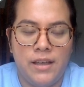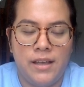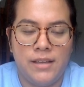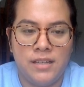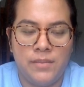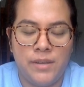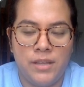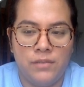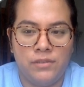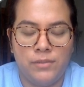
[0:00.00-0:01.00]
SIB in
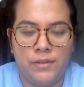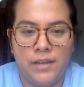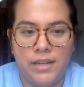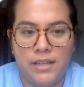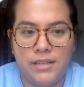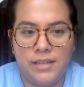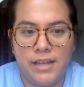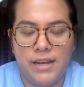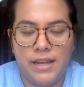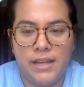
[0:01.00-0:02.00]
the form of hitting his
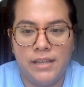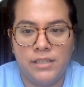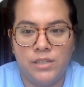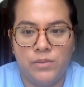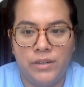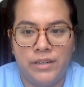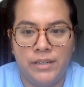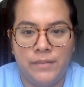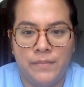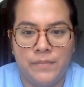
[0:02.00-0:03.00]
head, and swearing.